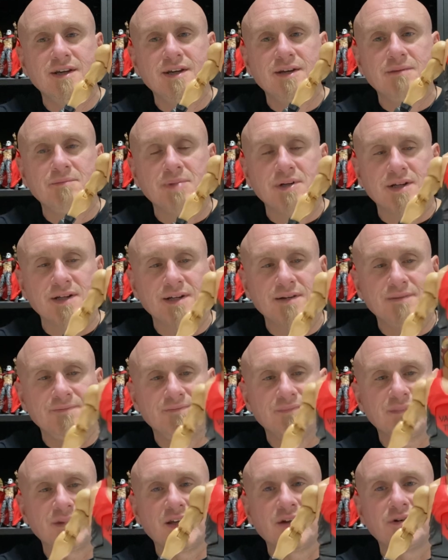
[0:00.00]
But
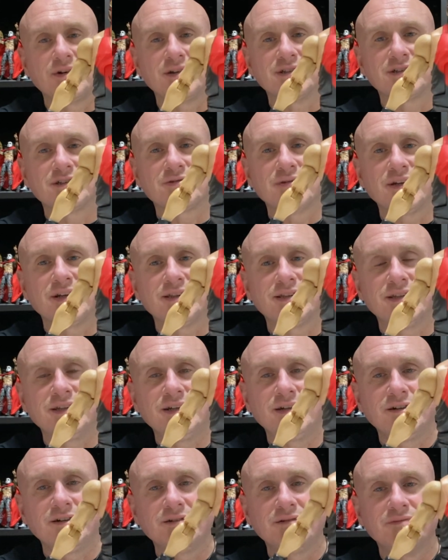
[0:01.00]
there he is right
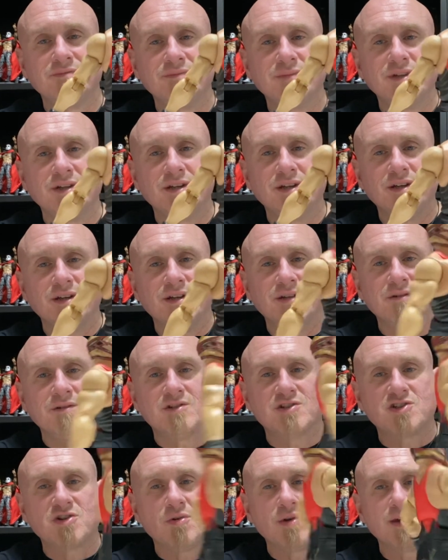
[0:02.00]
there,
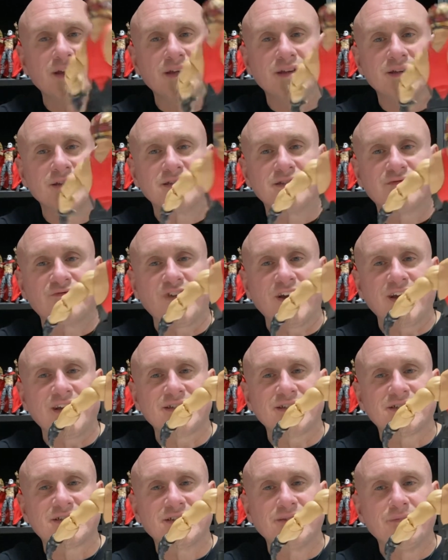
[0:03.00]
showing his
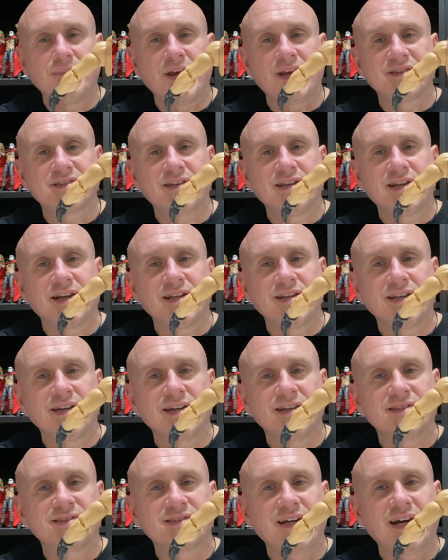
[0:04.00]
vast
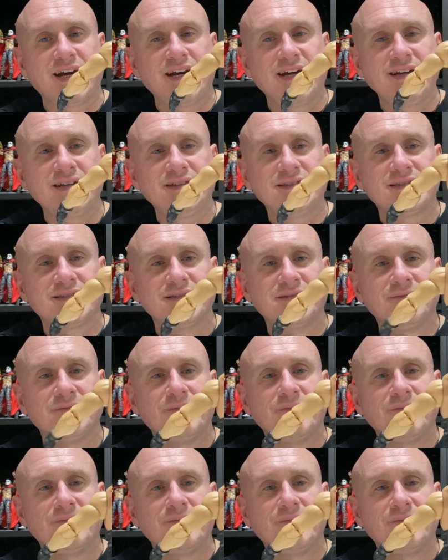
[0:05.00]
mastodon-like size.